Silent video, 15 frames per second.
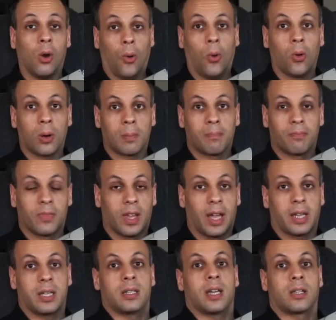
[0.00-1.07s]
Or I
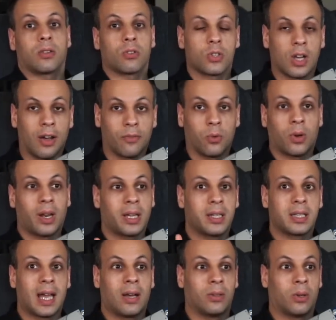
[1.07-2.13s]
can take their software, I can
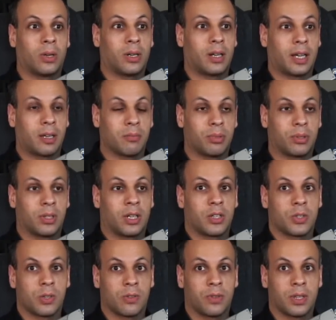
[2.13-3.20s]
download it, and I can put it on a
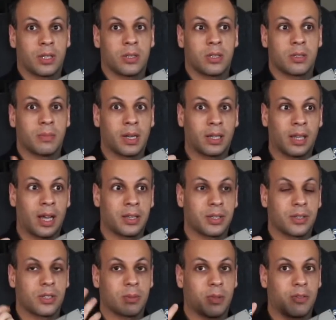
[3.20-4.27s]
server that sits in my
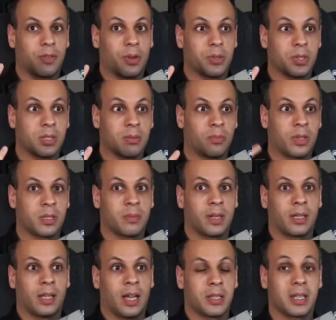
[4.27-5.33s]
closet. So my phone system runs in my
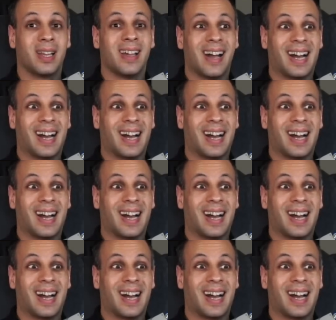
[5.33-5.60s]
closet.